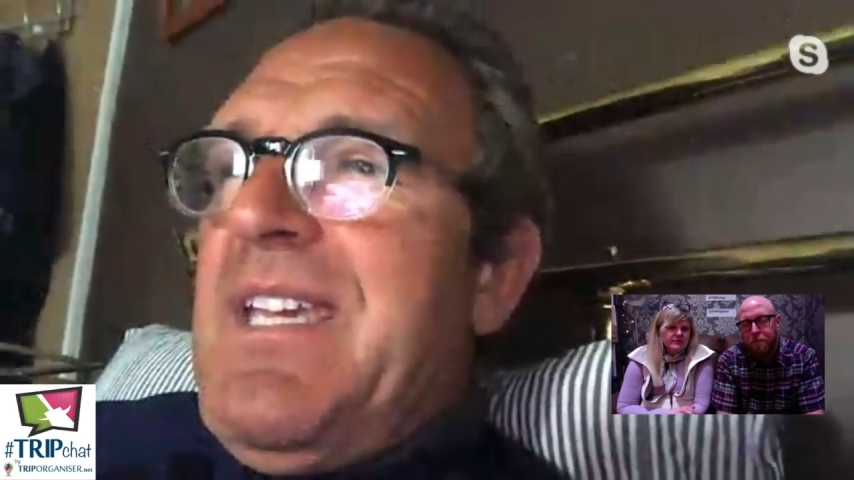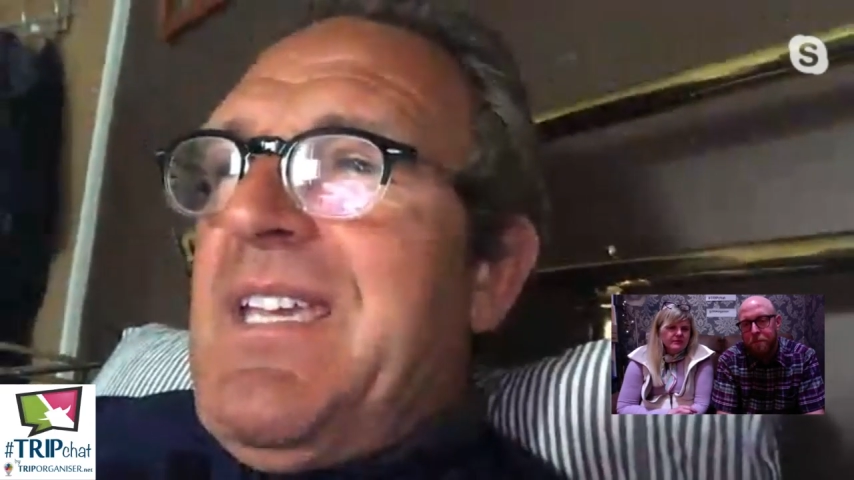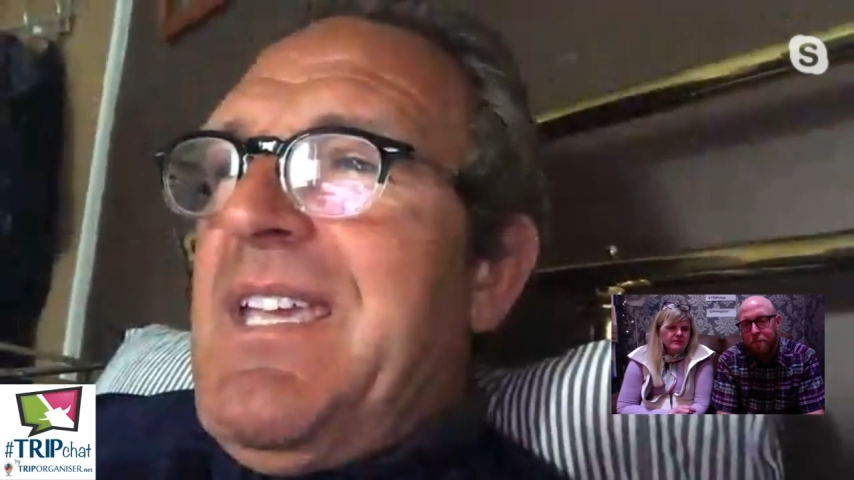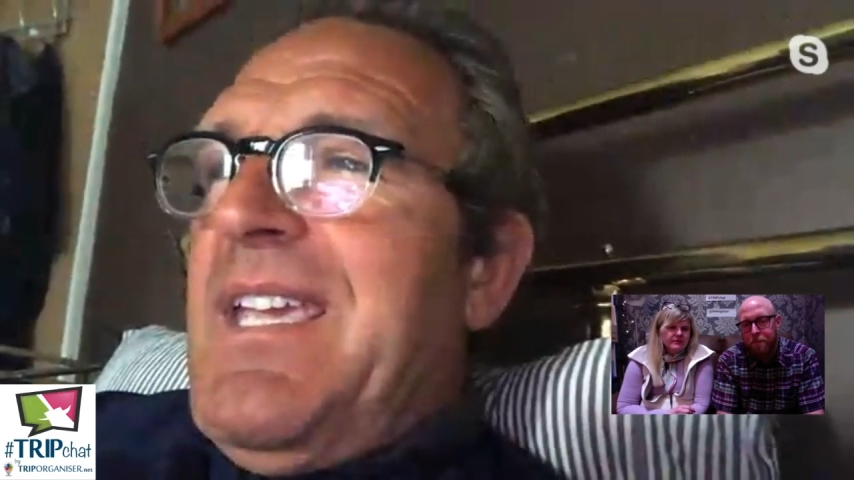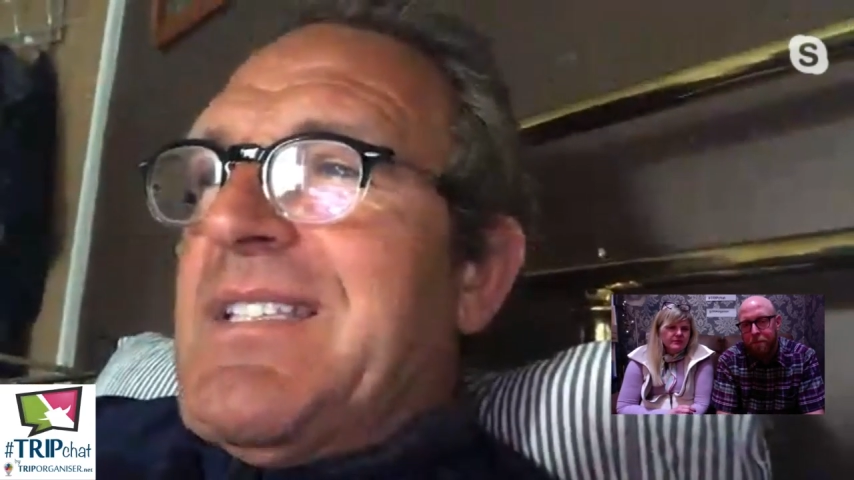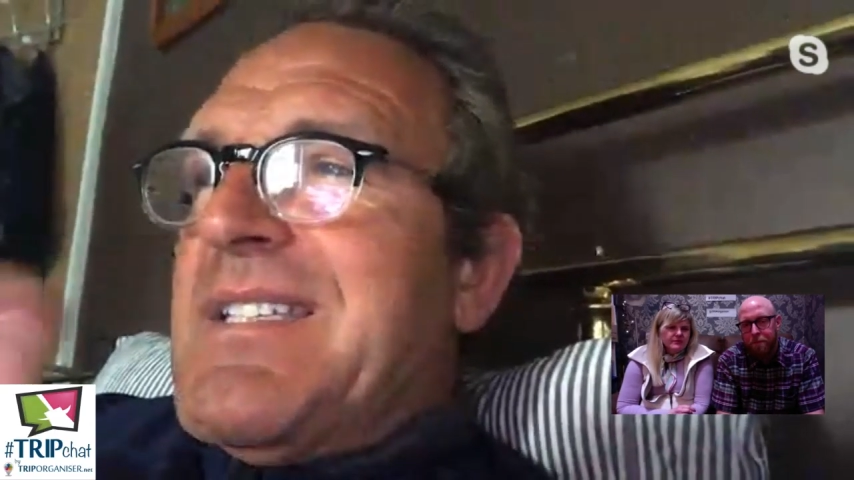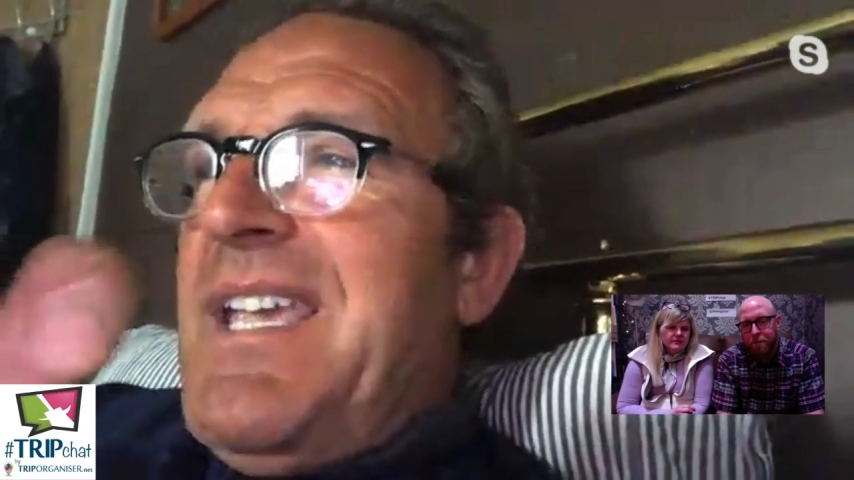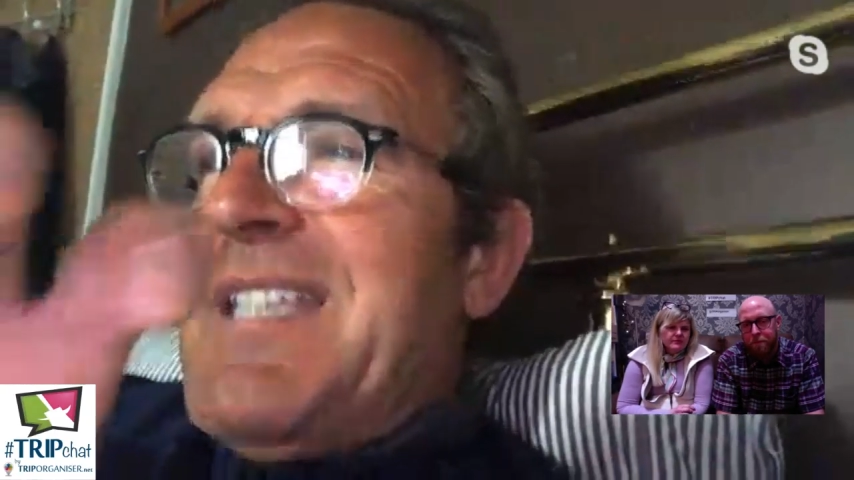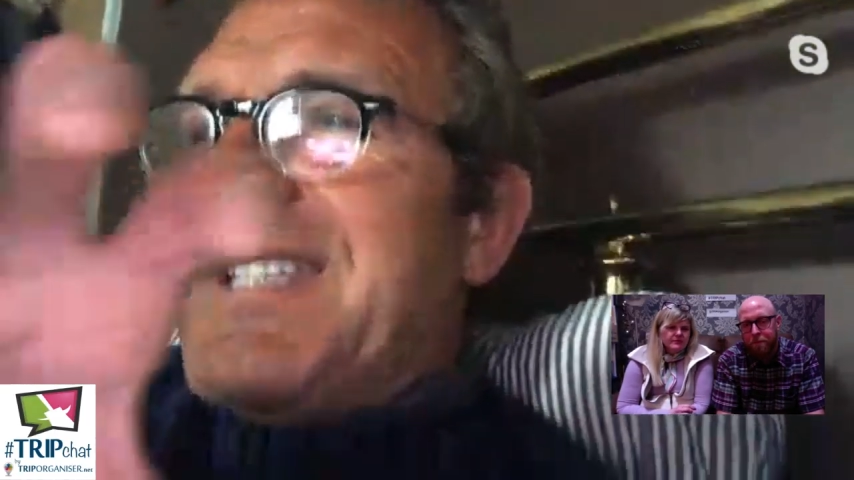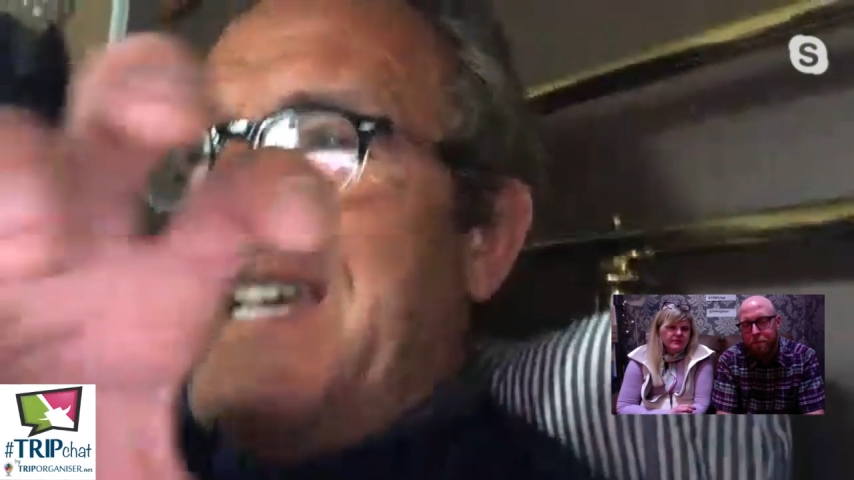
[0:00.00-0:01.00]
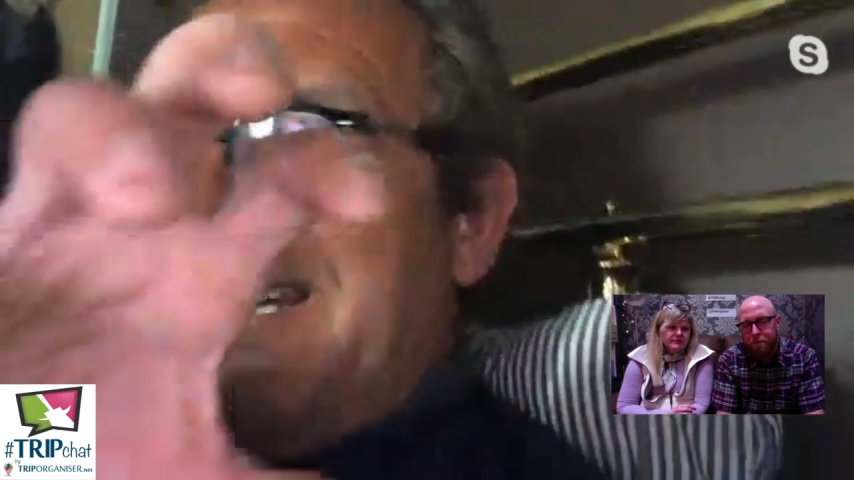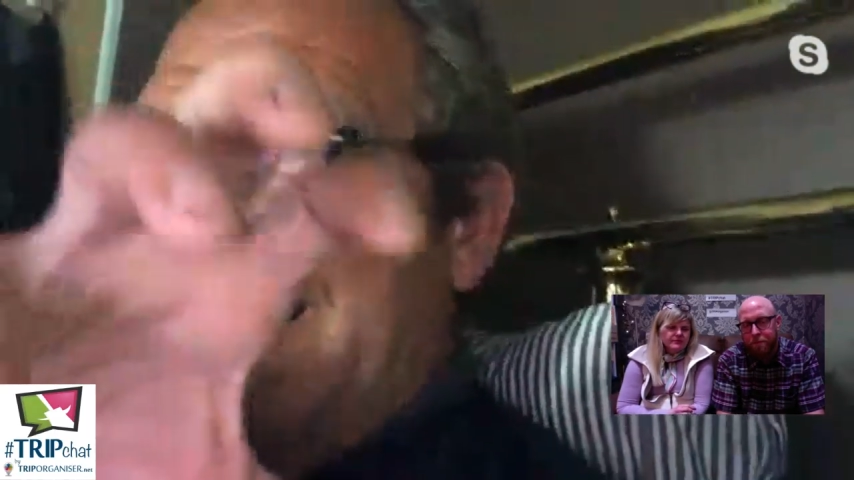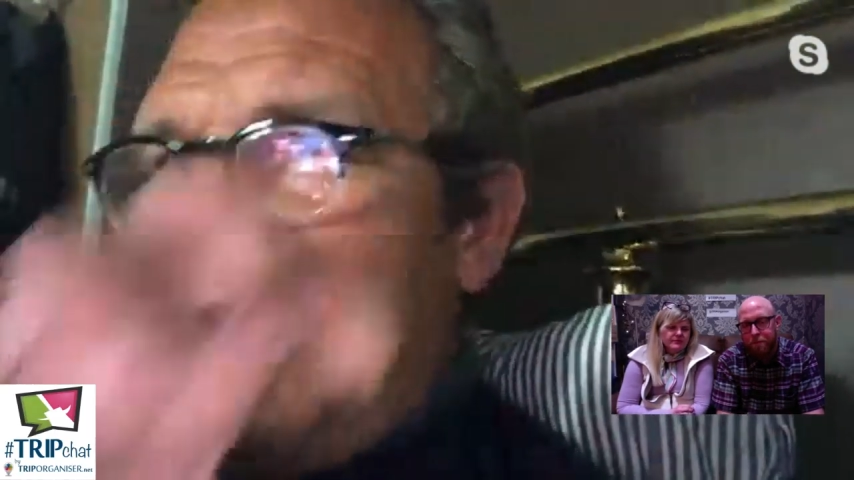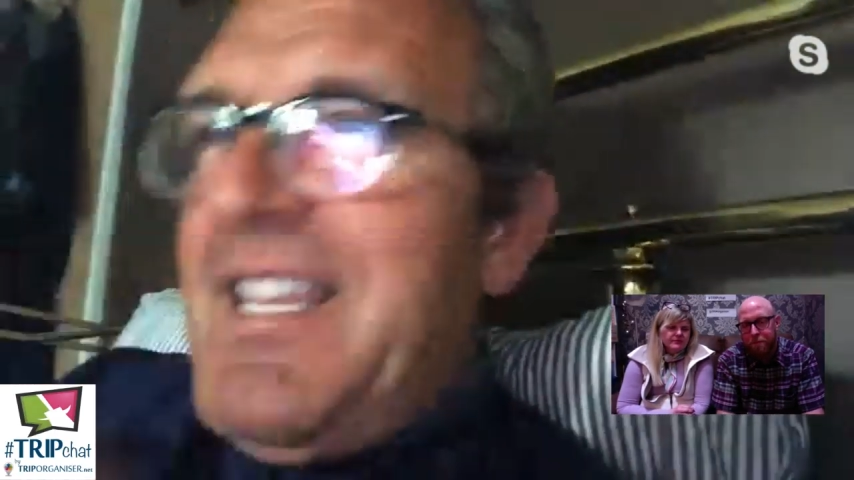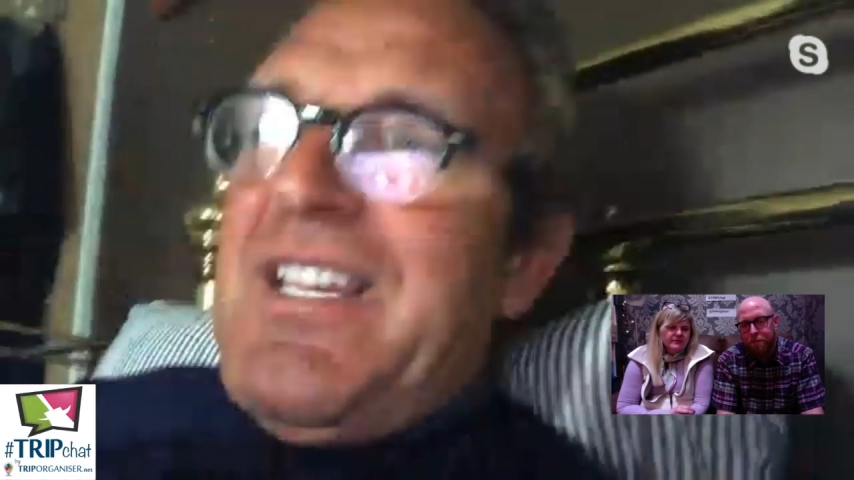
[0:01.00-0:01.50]
It's a
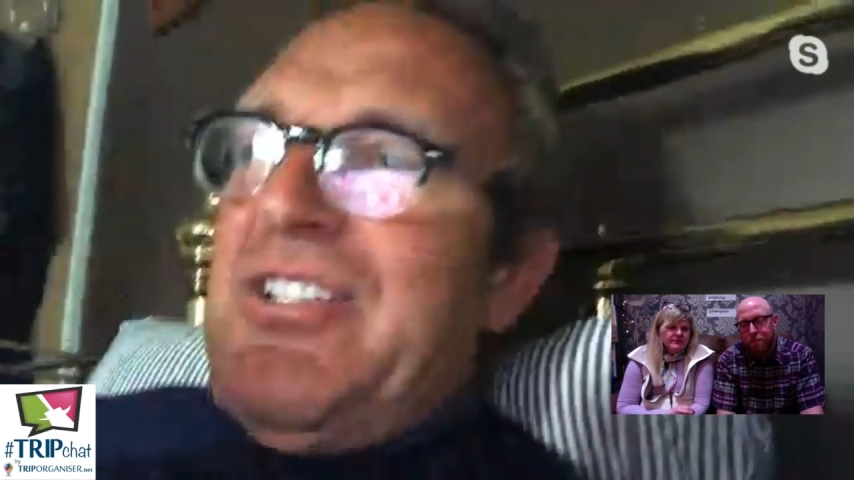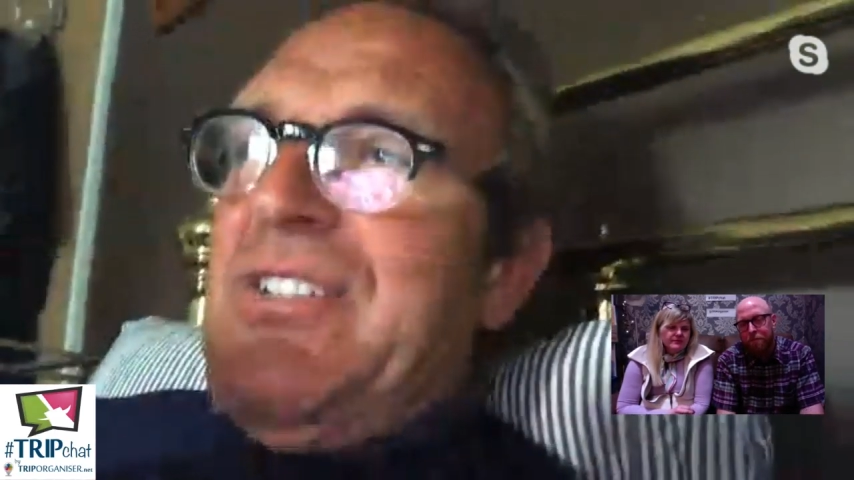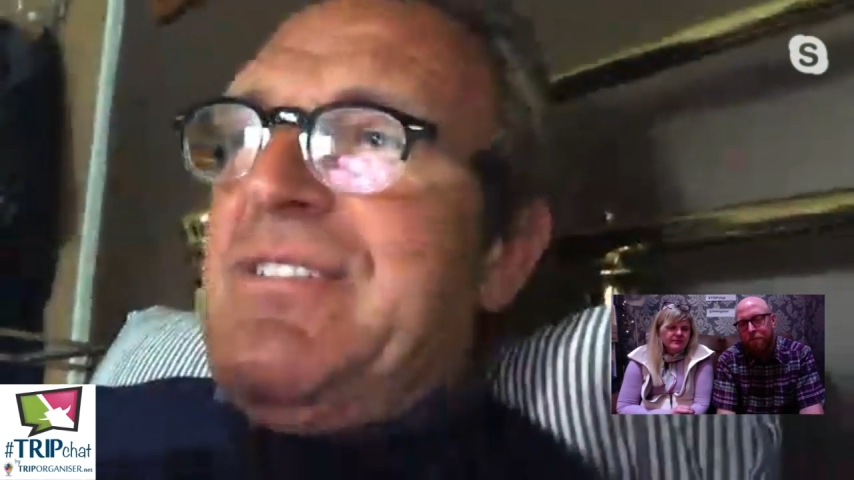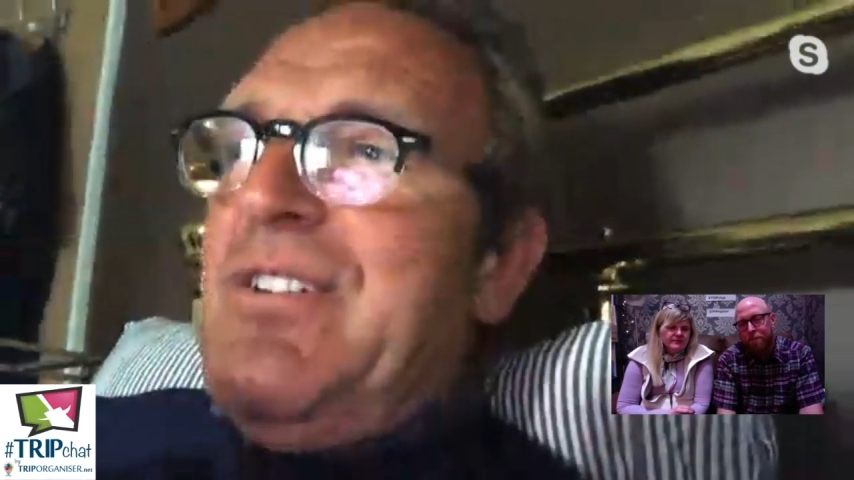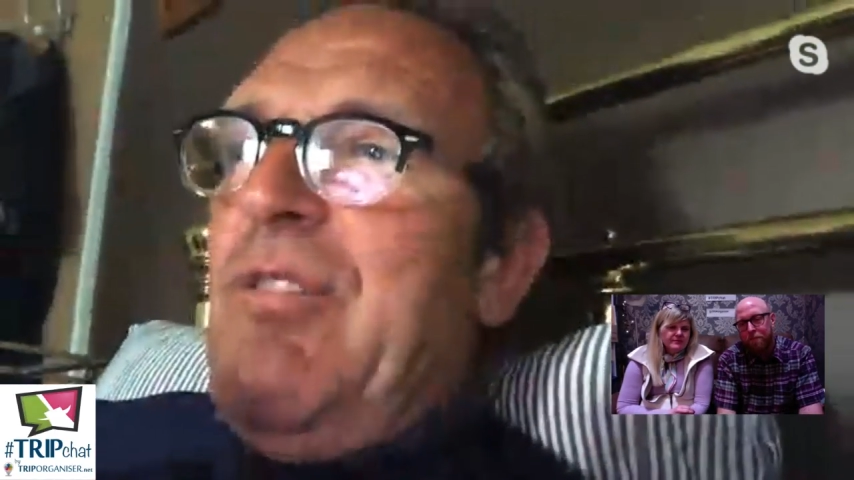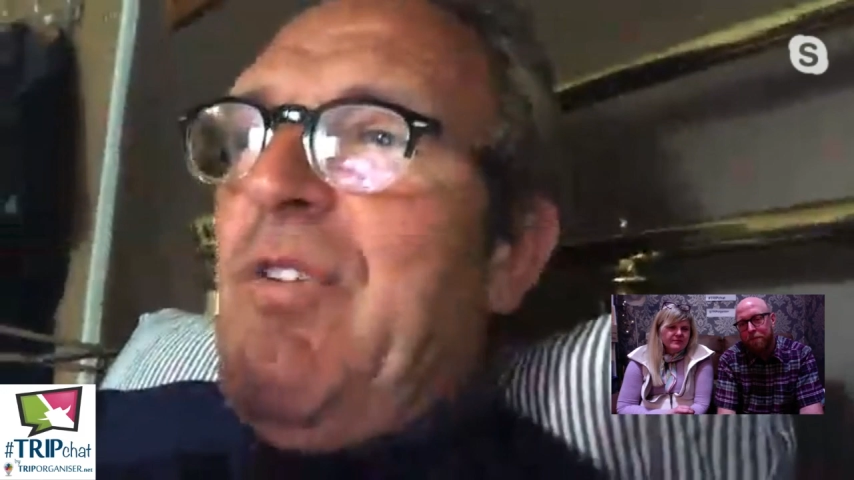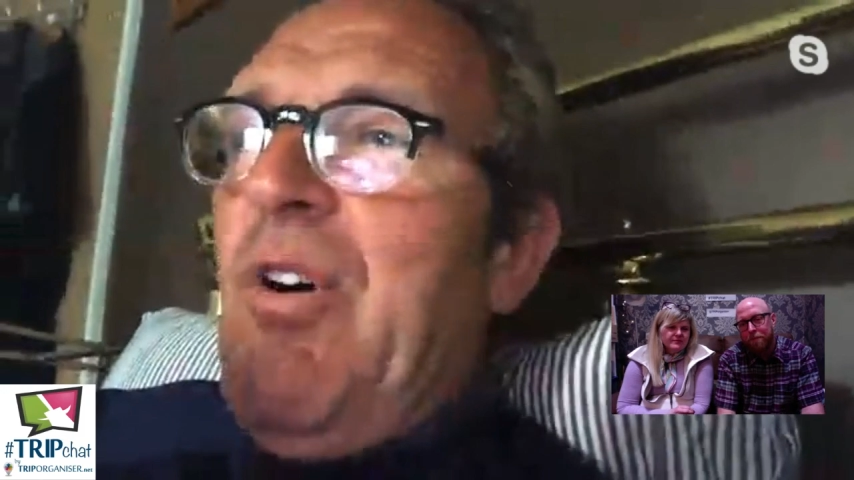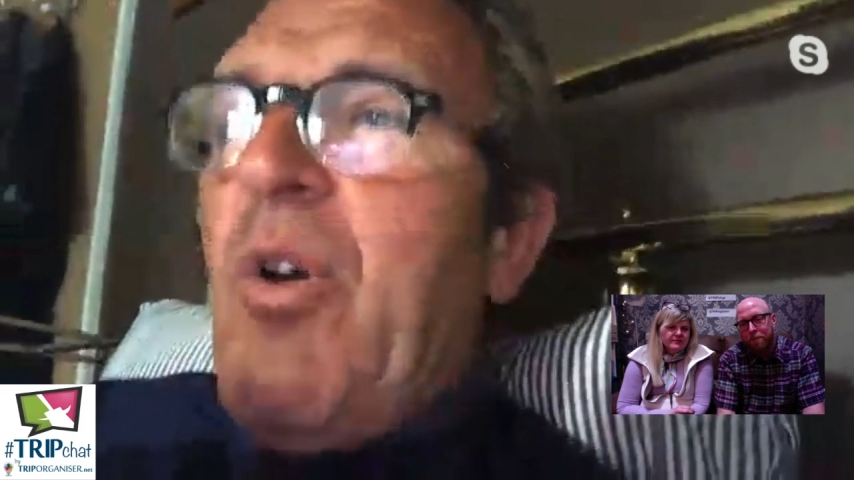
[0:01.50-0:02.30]
collection of